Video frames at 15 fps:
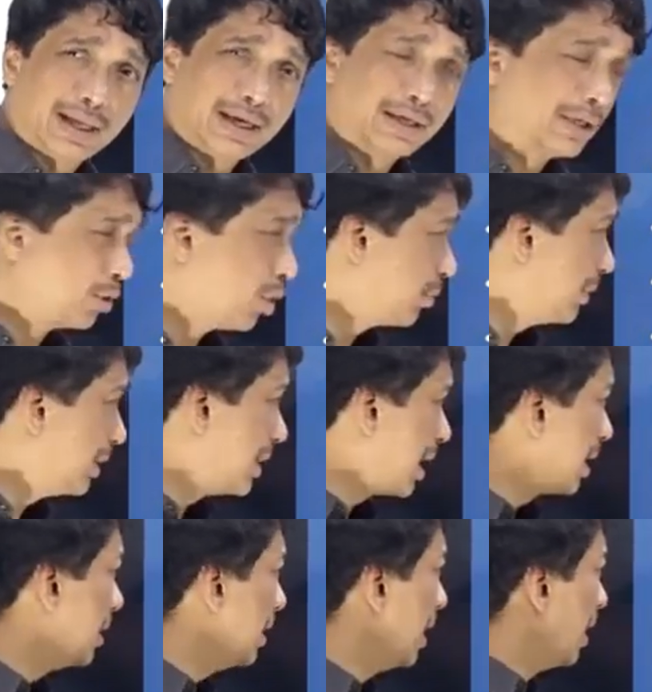That cannot be
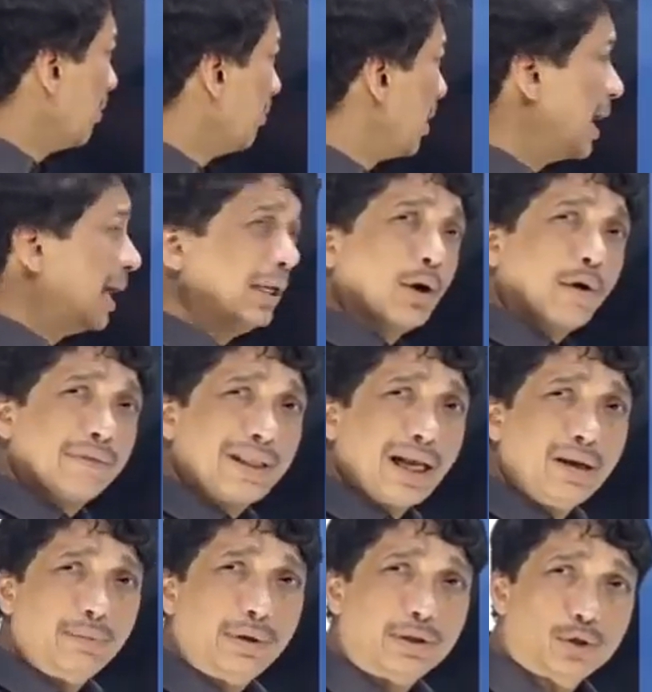done by any
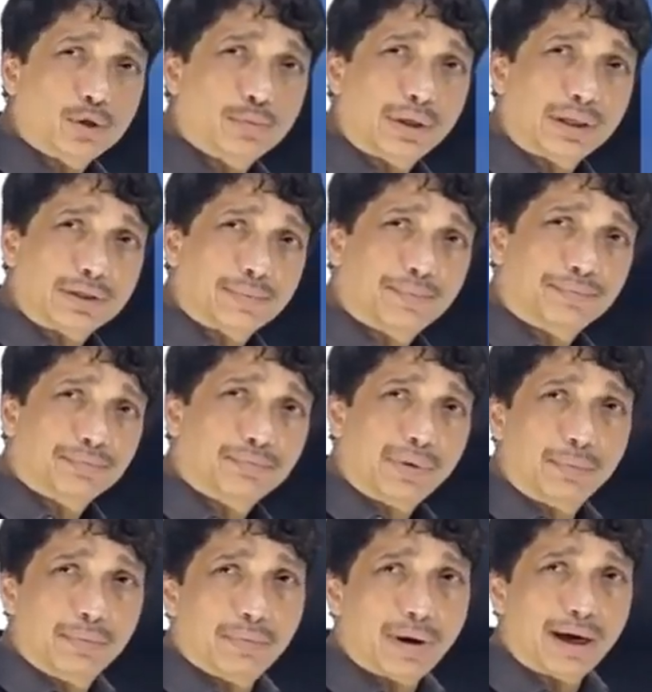ophthalmic instruments,
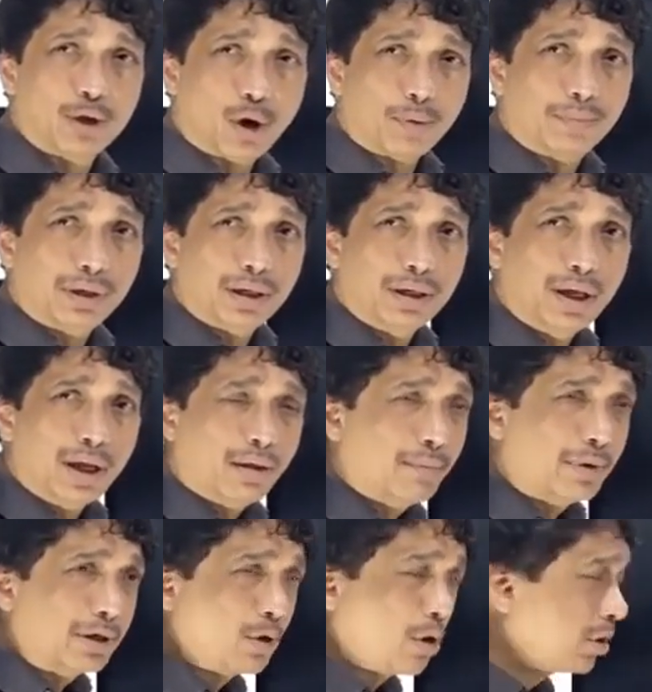maybe by Doppler,
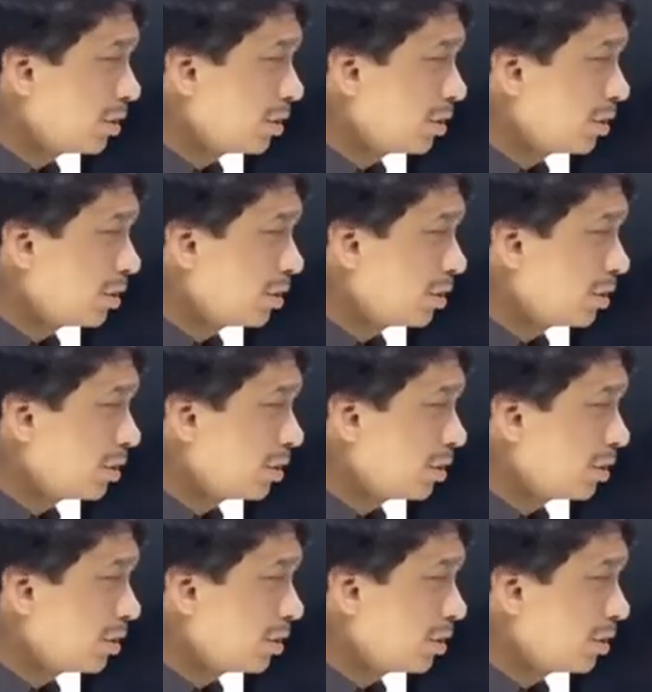but